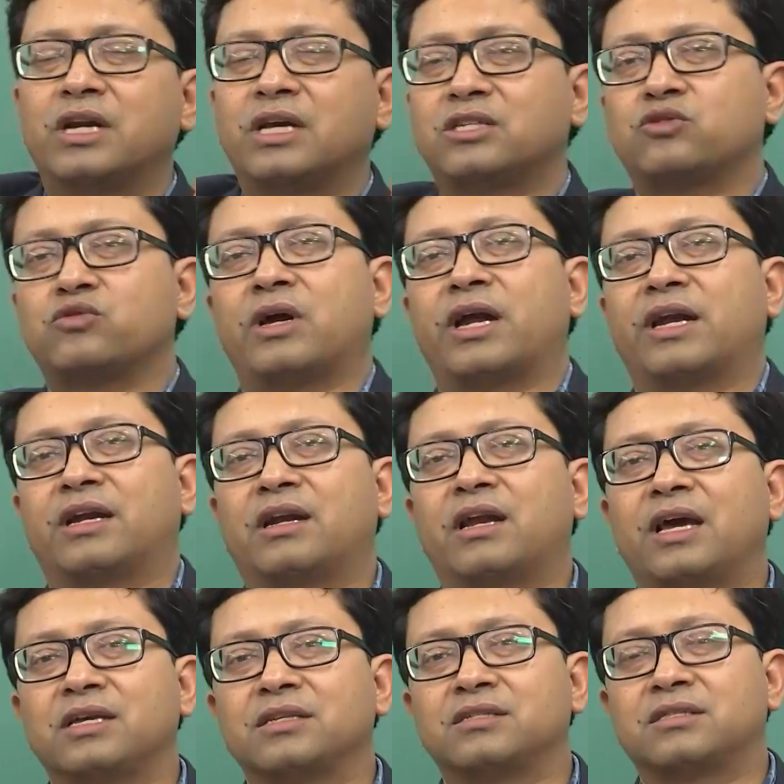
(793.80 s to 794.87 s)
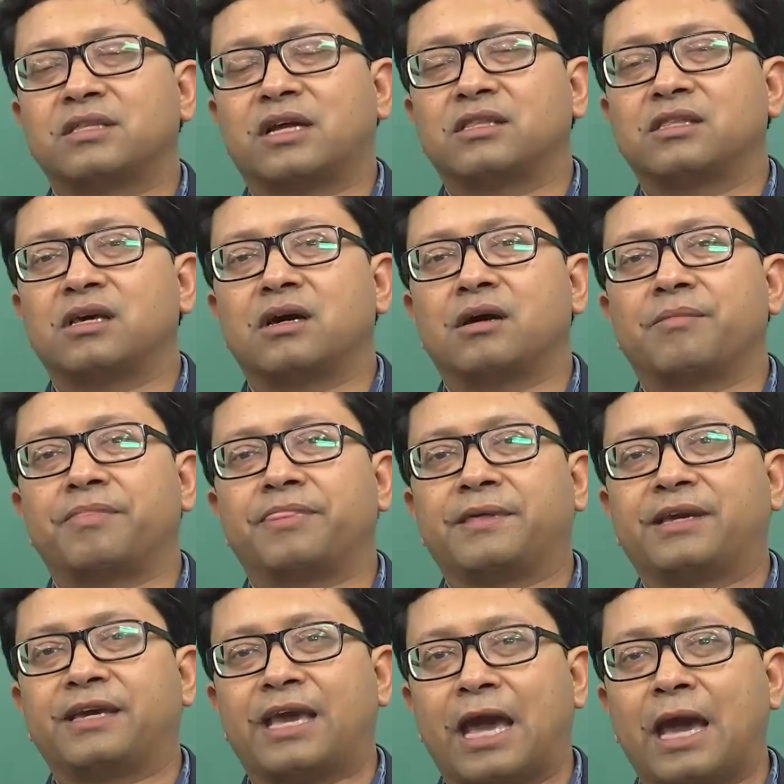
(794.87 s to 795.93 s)
has to analyze that the
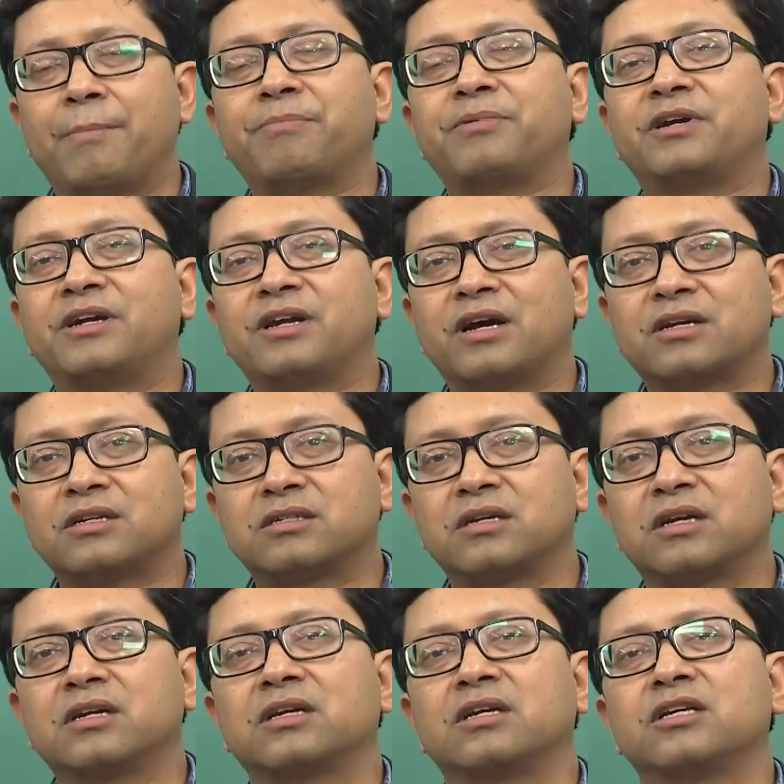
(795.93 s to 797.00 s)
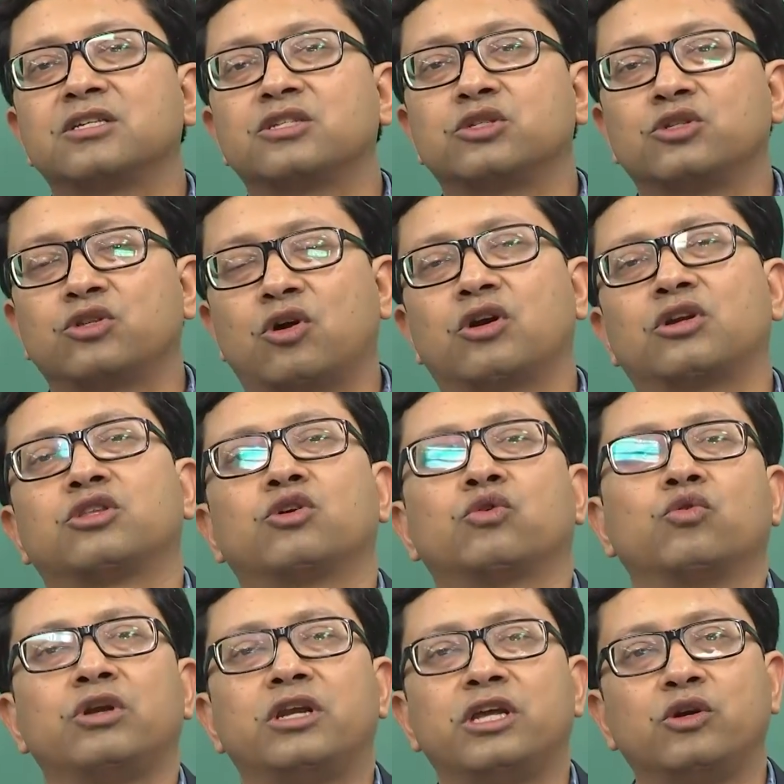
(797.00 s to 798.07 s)
gap reduction is not the
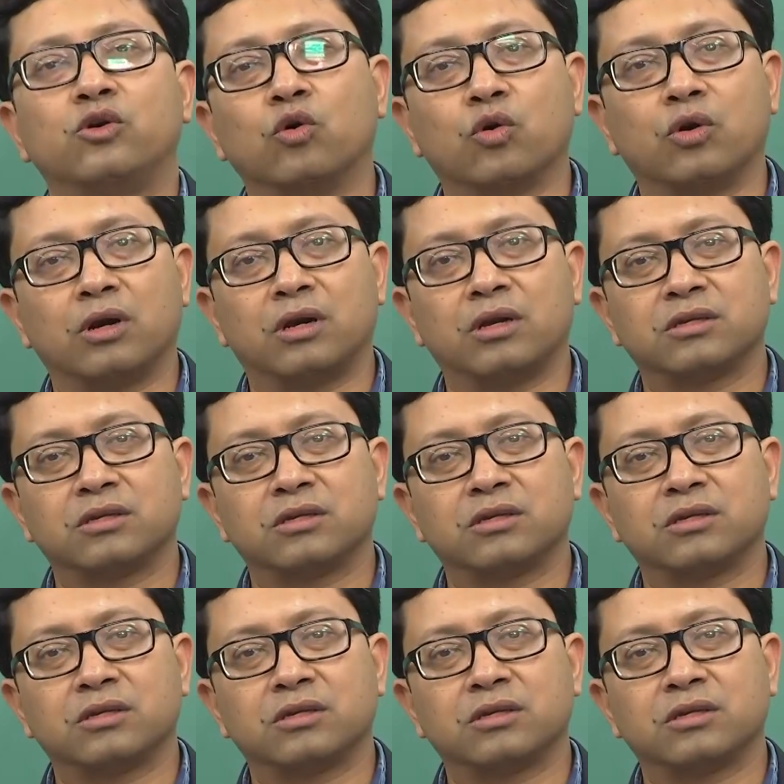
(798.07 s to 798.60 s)
only goal.